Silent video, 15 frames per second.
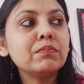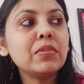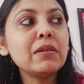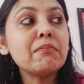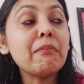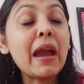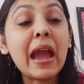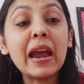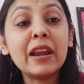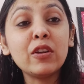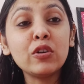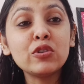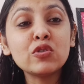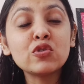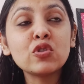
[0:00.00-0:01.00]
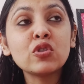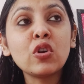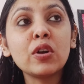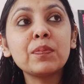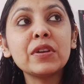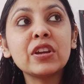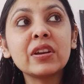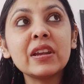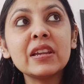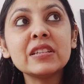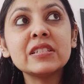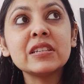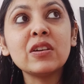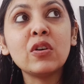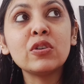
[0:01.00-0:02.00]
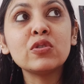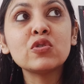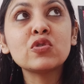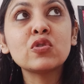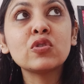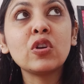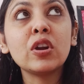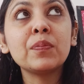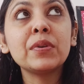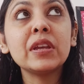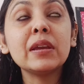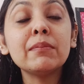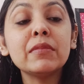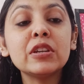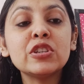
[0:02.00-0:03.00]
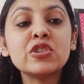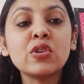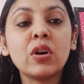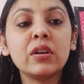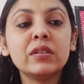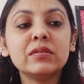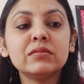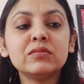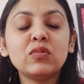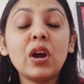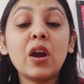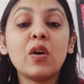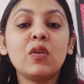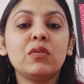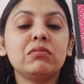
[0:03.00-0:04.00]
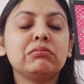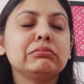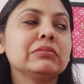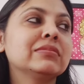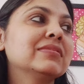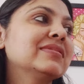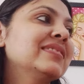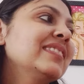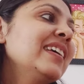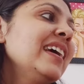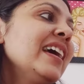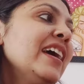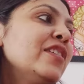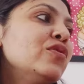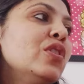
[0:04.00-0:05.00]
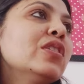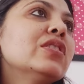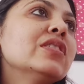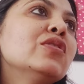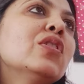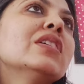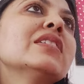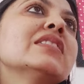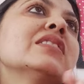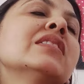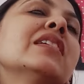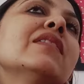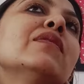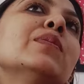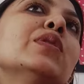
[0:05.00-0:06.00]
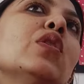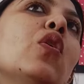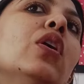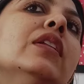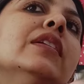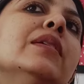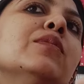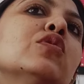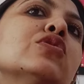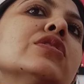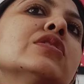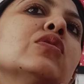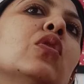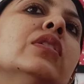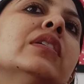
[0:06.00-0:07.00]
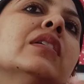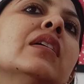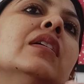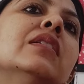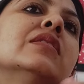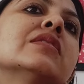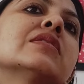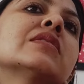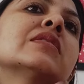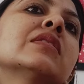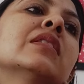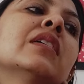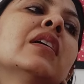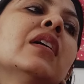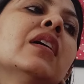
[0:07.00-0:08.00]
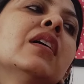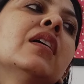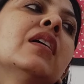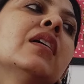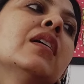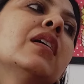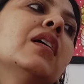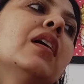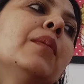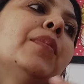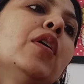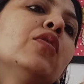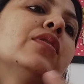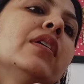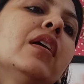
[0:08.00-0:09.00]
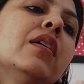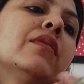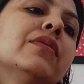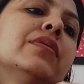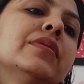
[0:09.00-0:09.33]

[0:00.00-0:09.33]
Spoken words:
be mad, or you should not be crazy, or you should not be immature. Wow, you're giving me all the emotions, all the colors about love.